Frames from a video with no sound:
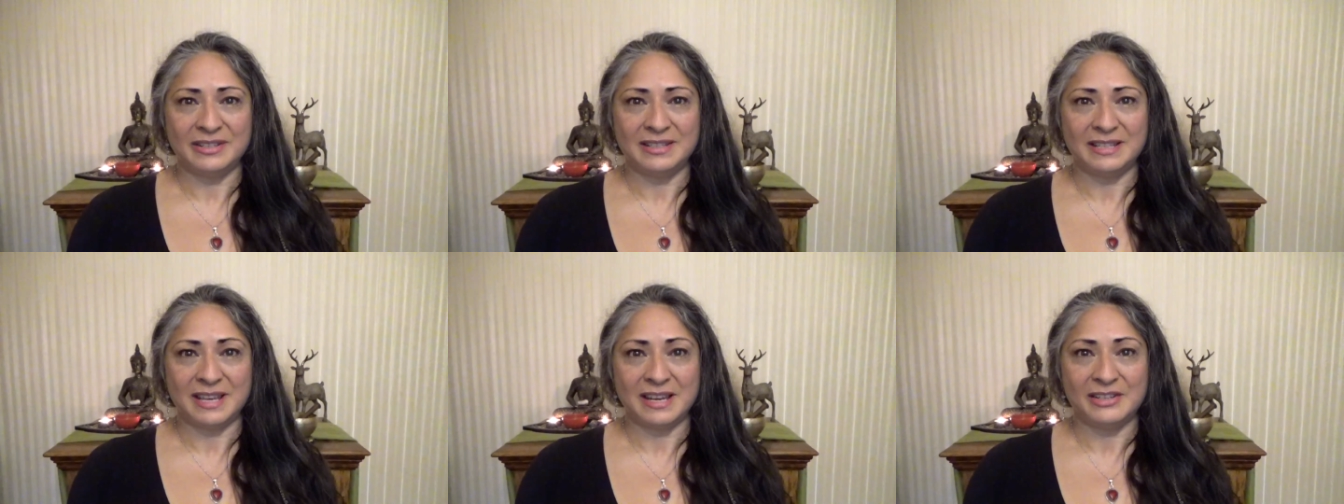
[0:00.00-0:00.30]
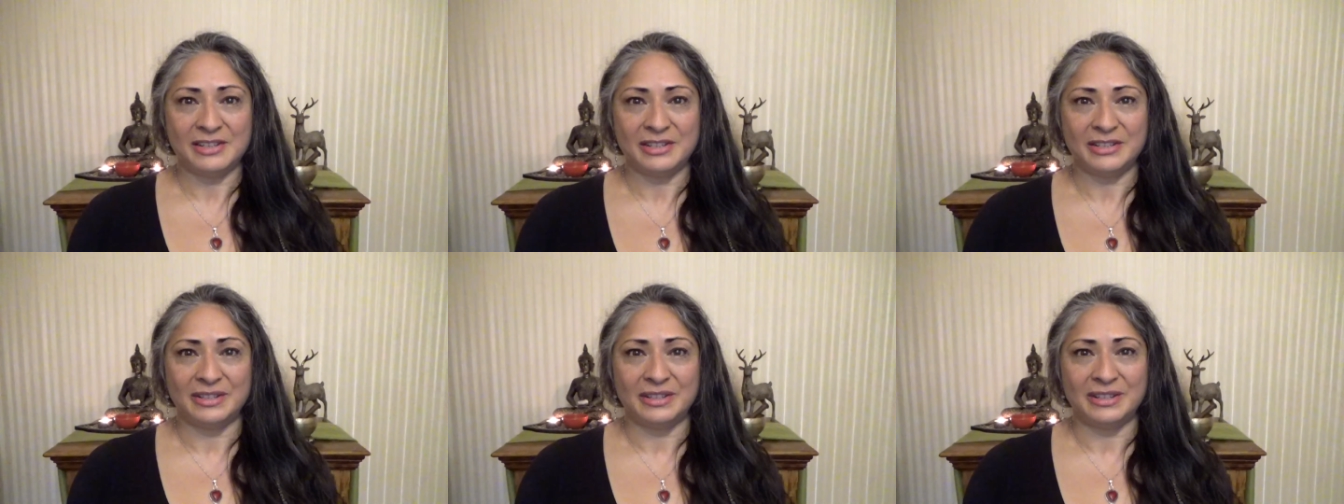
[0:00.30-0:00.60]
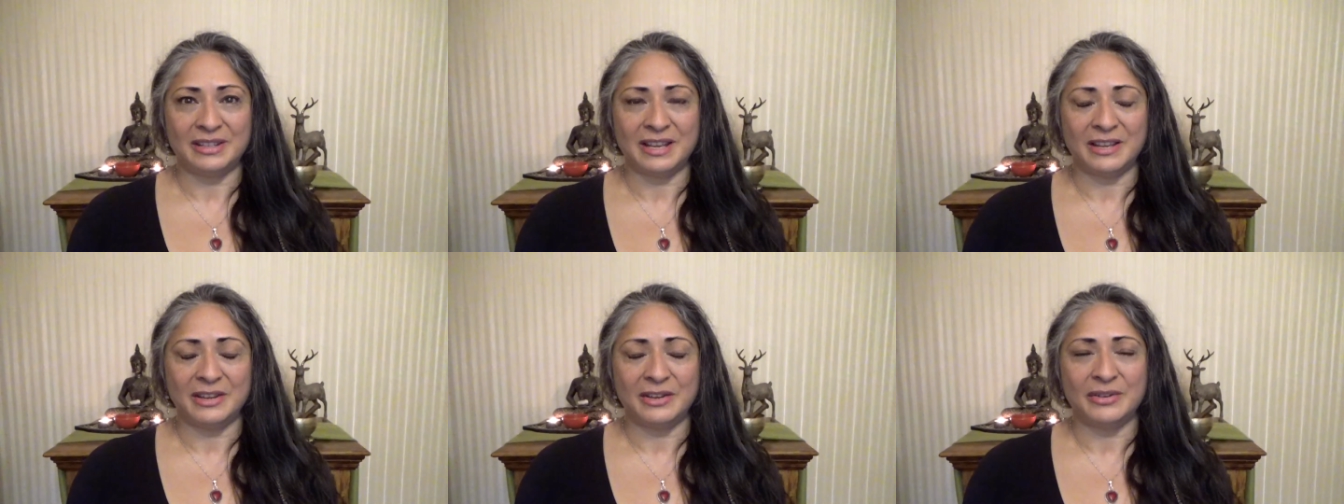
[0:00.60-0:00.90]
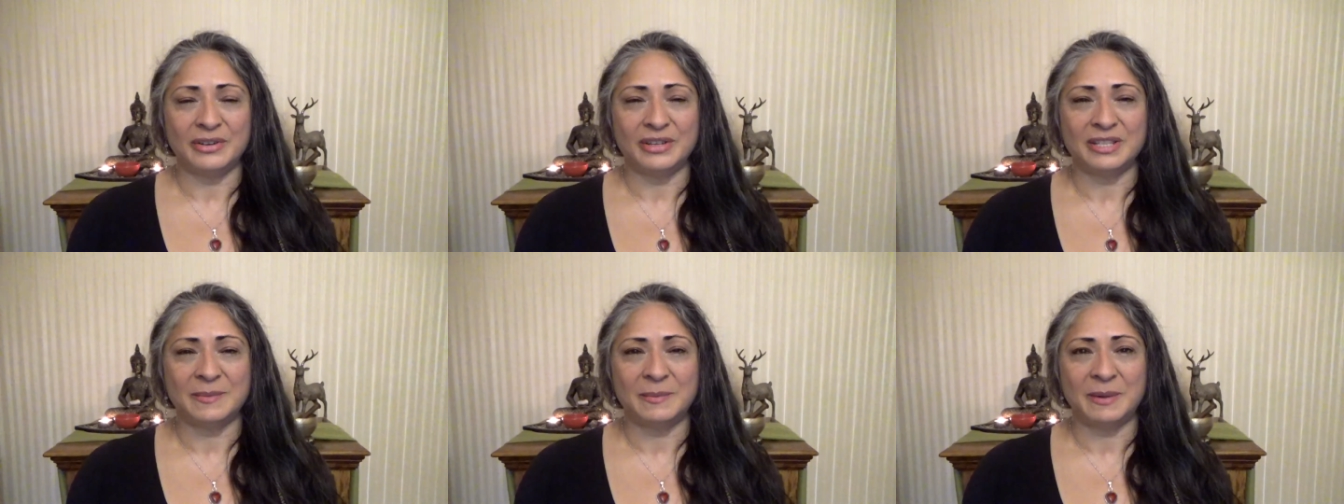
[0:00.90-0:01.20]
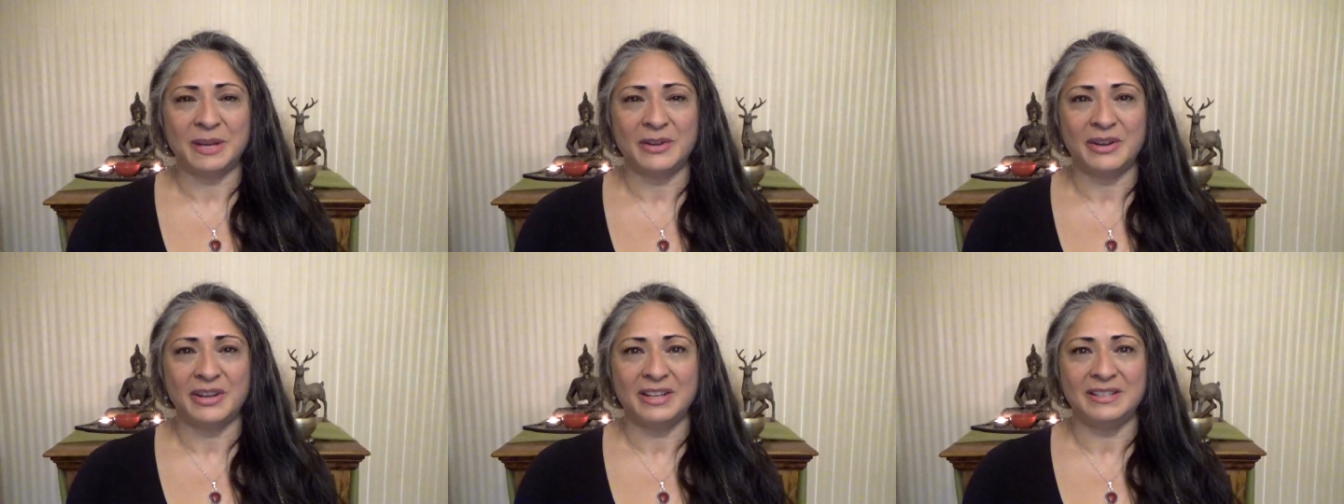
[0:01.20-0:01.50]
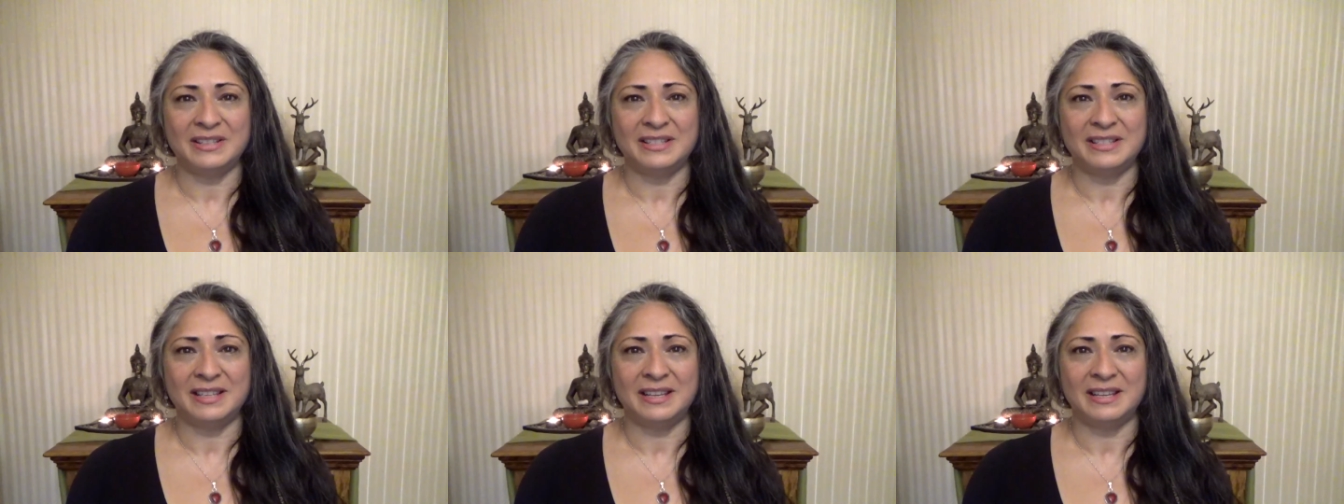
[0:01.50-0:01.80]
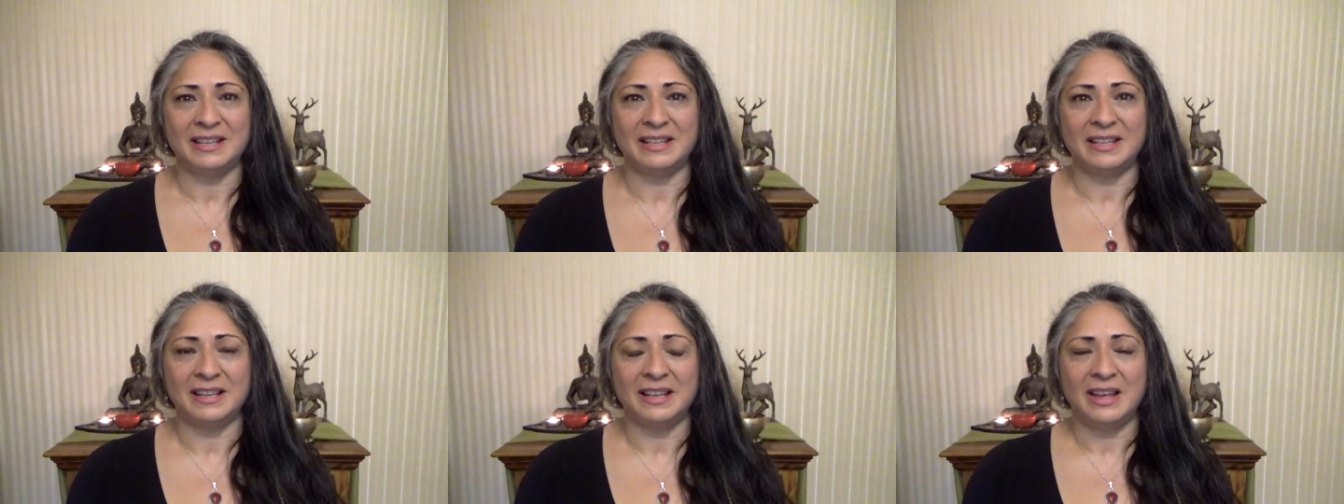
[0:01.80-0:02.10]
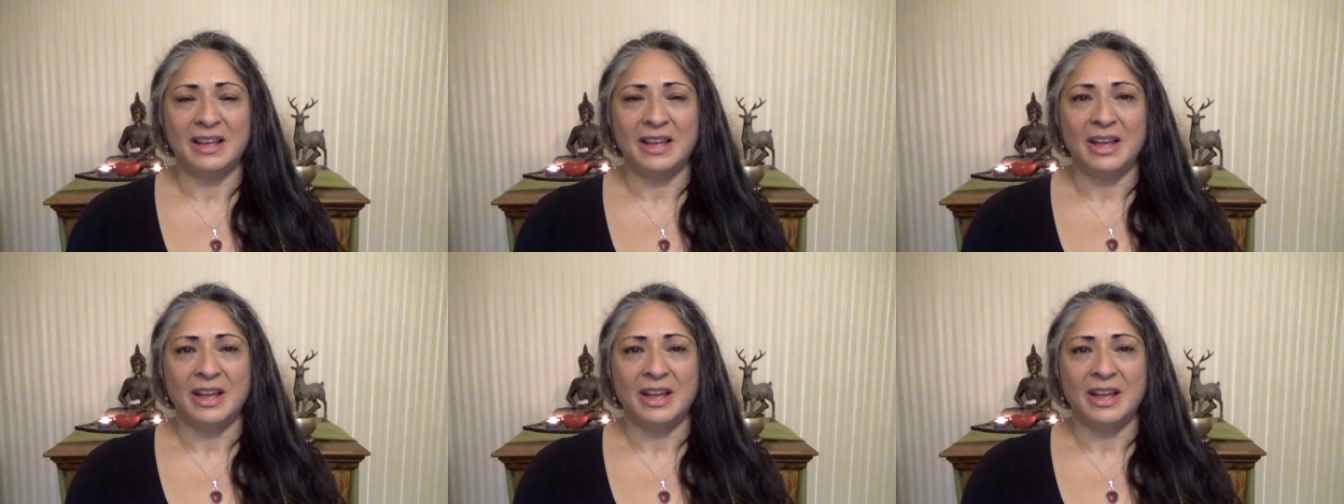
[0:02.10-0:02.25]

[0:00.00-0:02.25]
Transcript: session that you're experiencing,